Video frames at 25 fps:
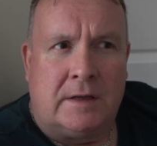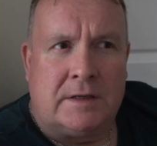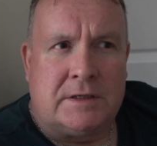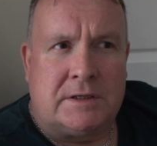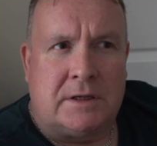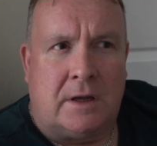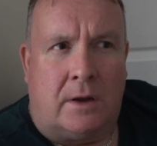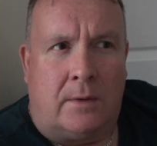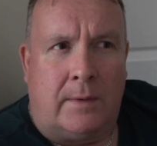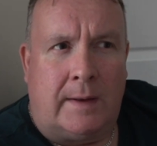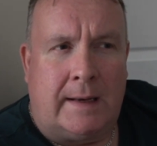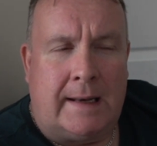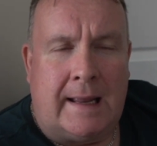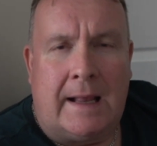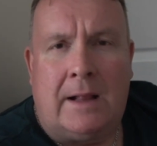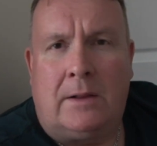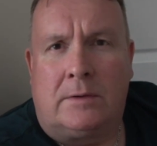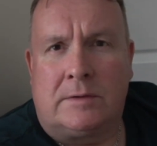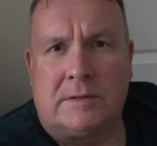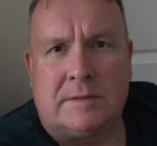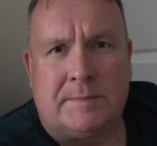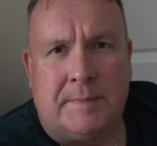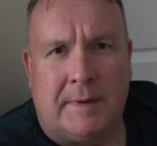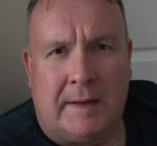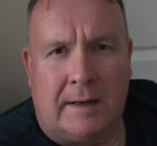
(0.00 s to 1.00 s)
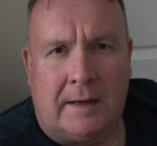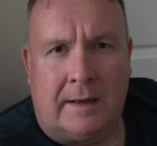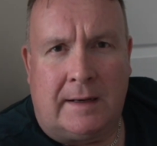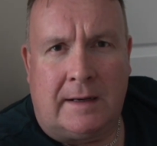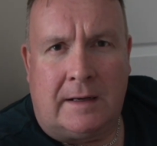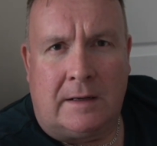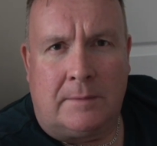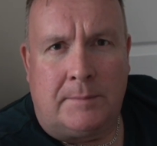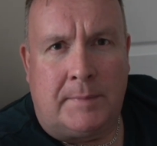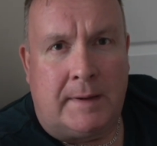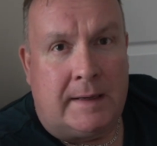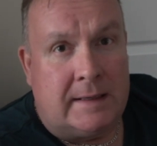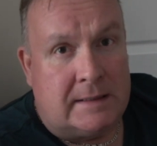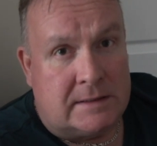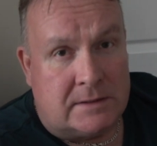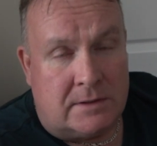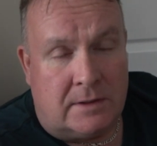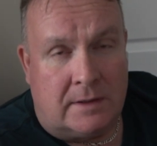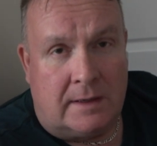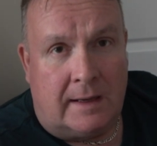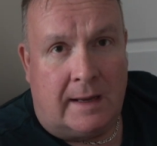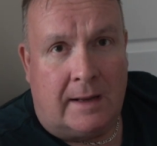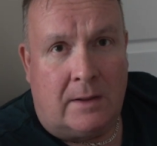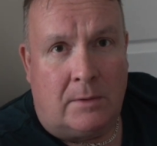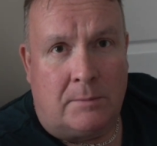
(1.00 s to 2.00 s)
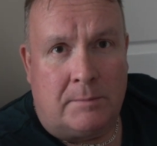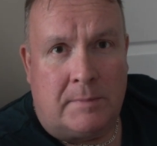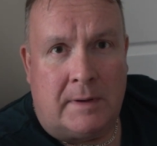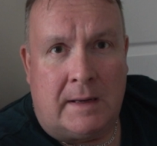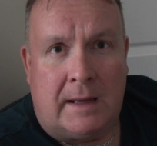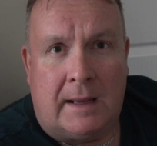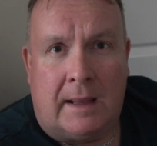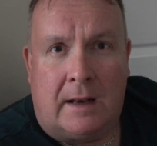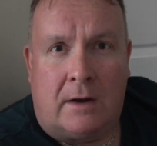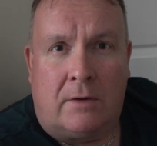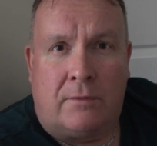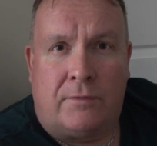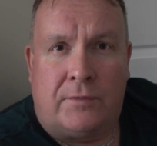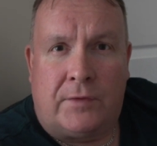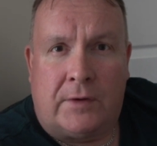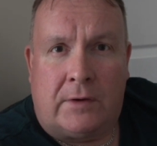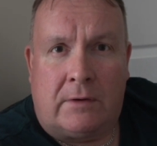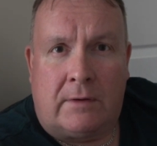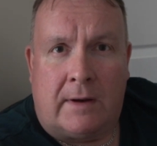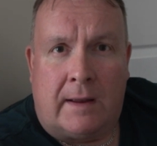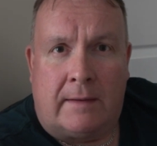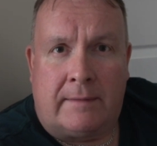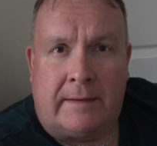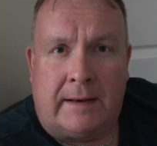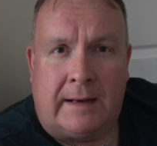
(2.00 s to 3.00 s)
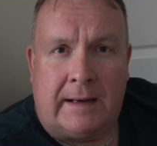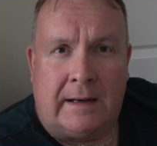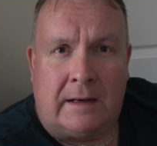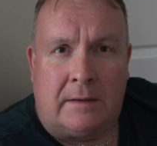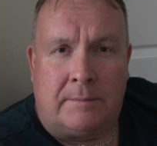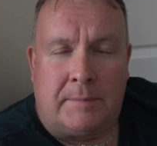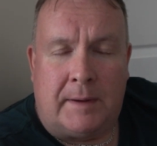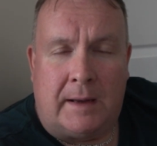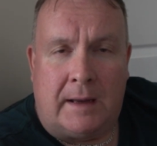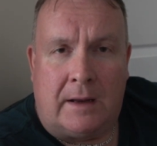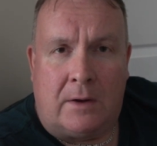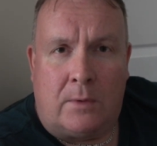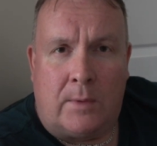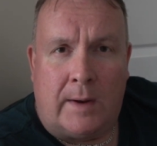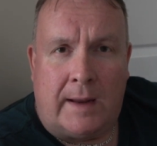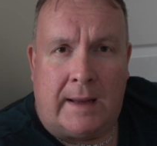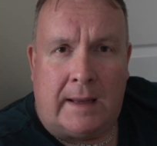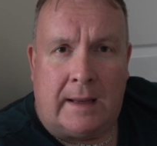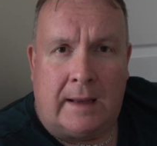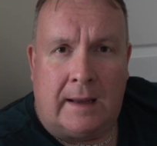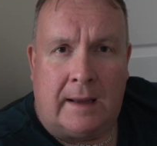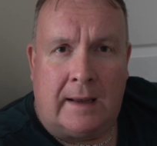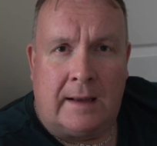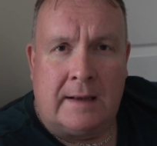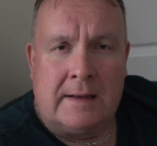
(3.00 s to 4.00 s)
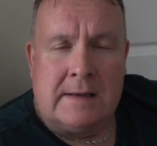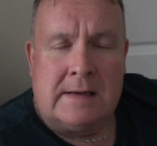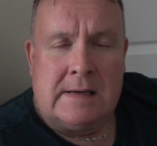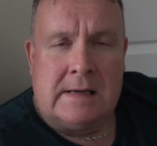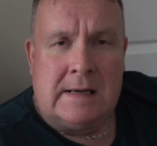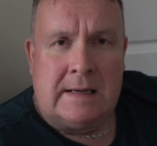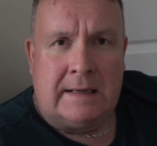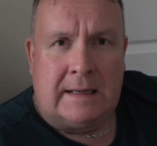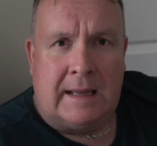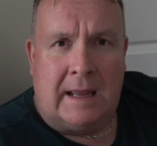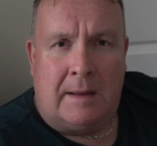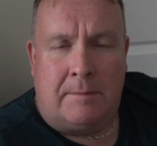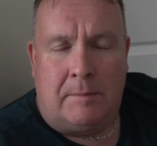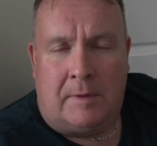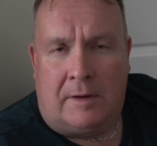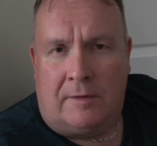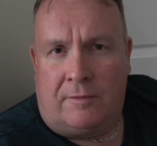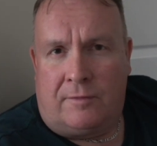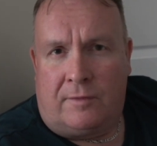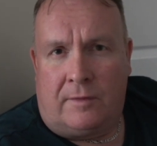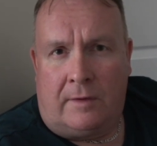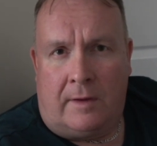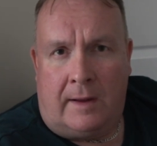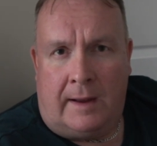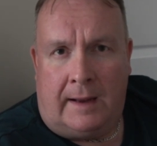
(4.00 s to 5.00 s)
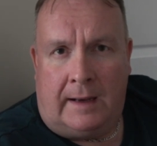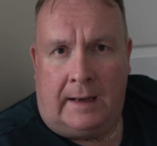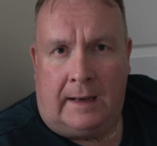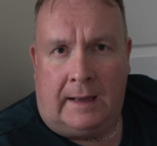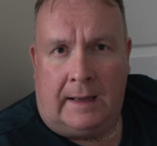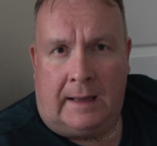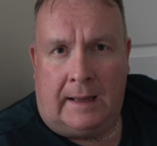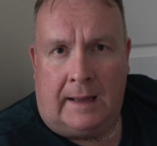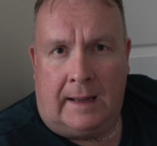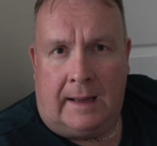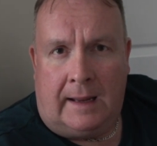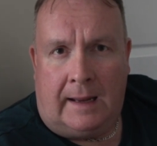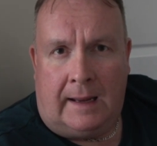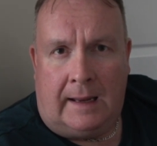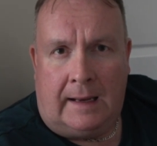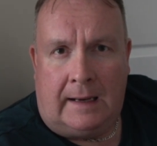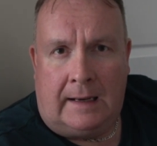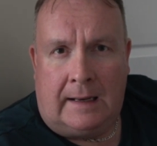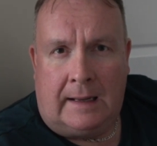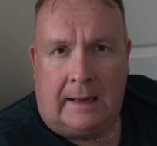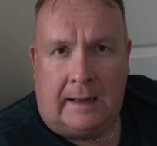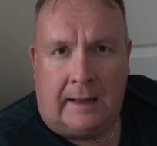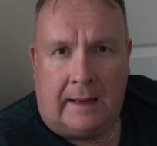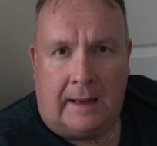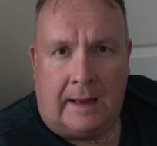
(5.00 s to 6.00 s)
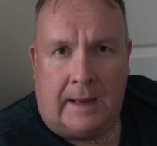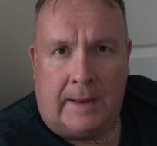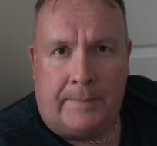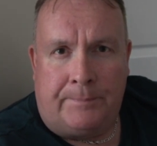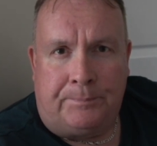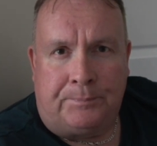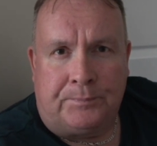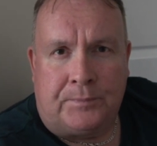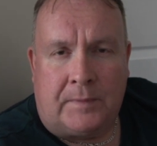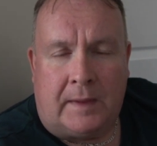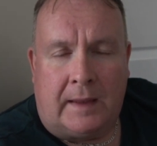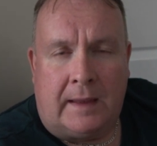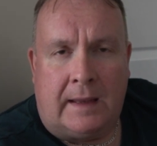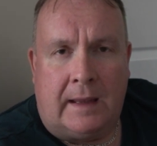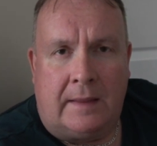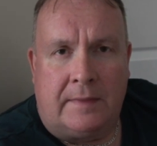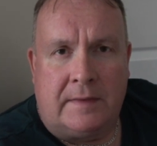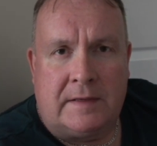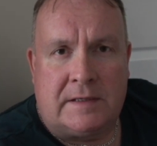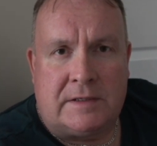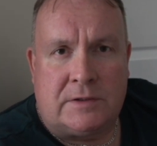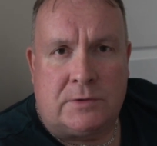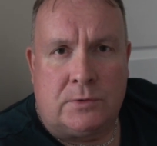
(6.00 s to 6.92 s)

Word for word: So it helps me a little bit. It's going to help me get off the ground a little bit quicker, get me flying again, um, get this